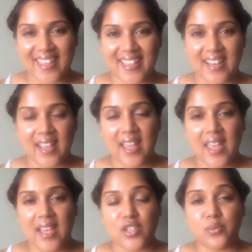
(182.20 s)
It
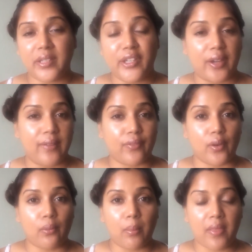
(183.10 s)
is really great
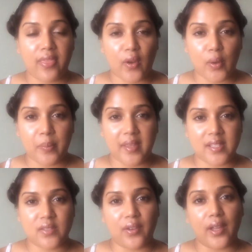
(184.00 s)
for aromatherapy.
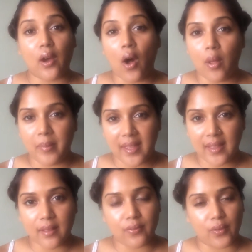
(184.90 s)
It's very
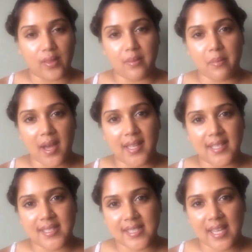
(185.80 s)
calming for the
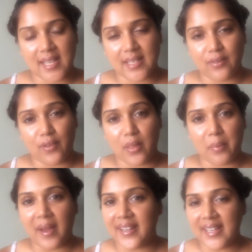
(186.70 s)
mind and for the
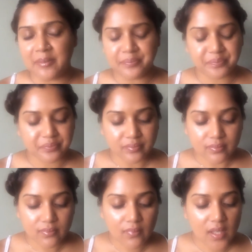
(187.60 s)
body.
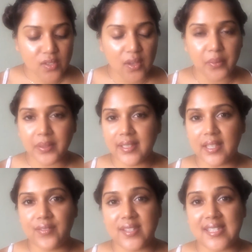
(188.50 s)
So I really
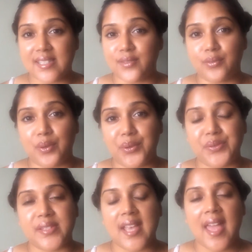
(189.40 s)
love the scent of
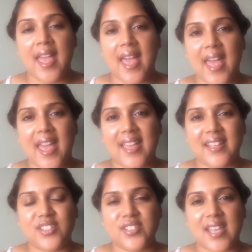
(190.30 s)
rose,
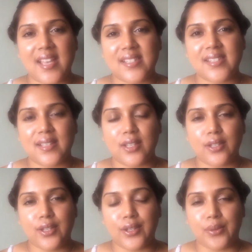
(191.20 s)
and it just has
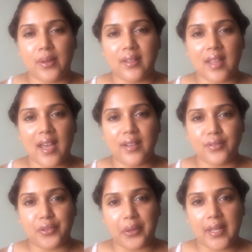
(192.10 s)
a lot
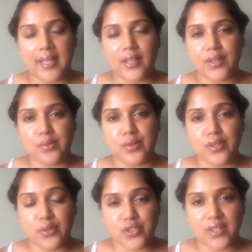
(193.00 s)
of great
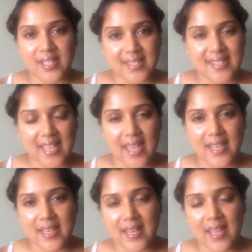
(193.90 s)
nutrients
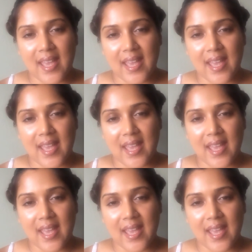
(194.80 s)
and